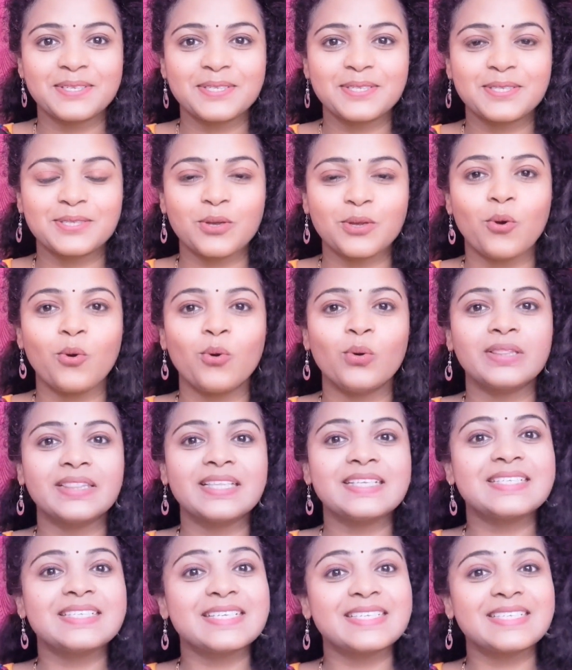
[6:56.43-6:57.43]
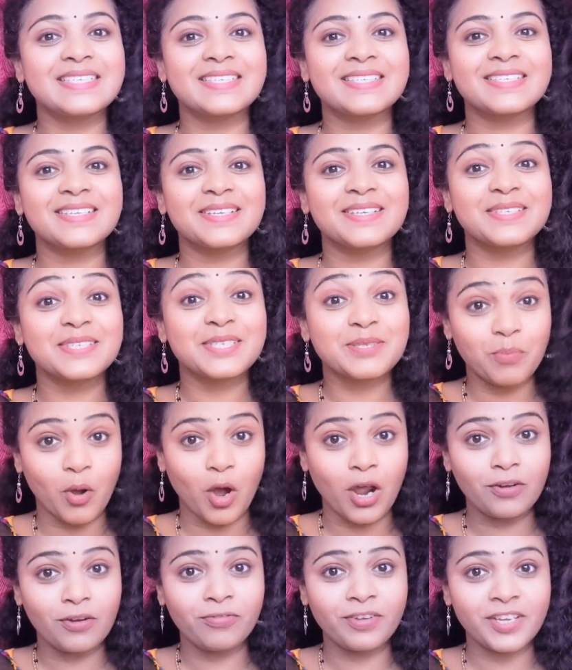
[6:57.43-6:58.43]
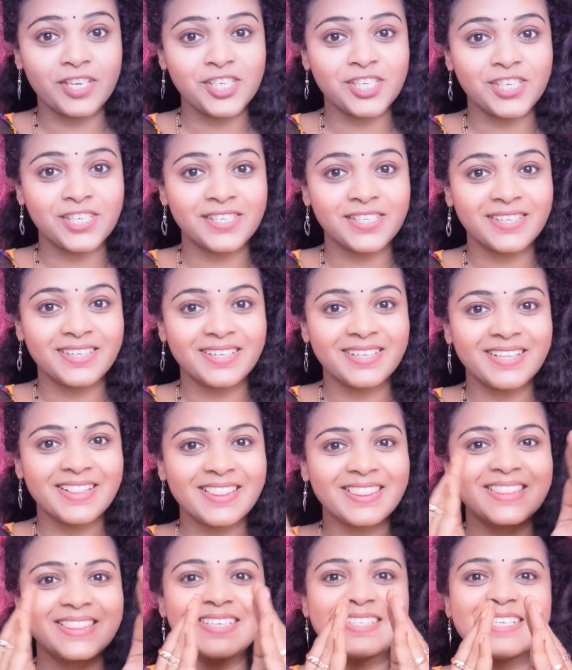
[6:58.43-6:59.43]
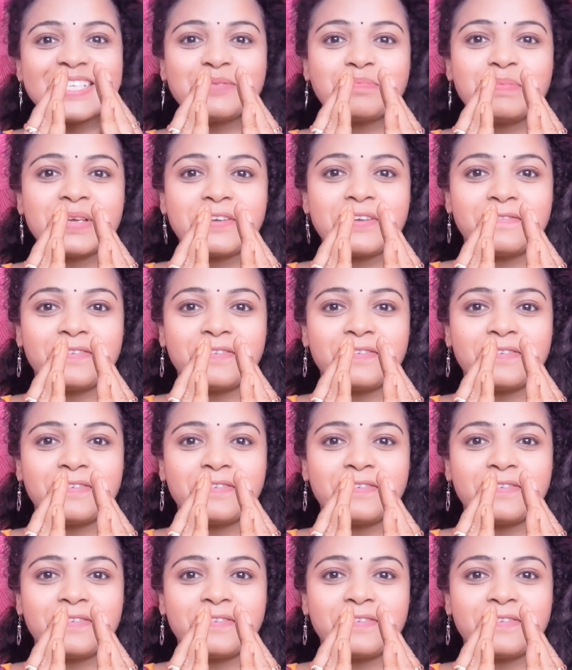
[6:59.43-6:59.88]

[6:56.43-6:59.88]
So this is small fish. This is big